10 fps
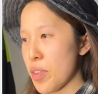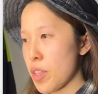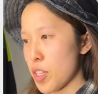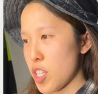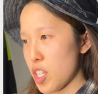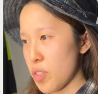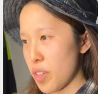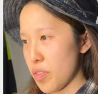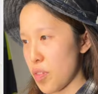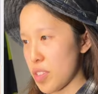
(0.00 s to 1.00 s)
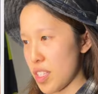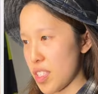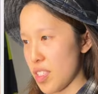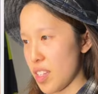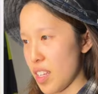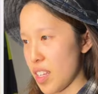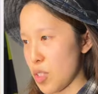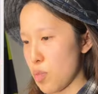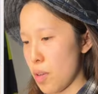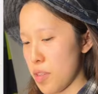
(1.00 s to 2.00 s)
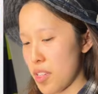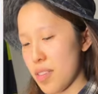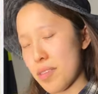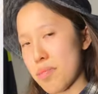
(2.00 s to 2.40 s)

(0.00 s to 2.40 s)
The texturing, of course, is not as prominent,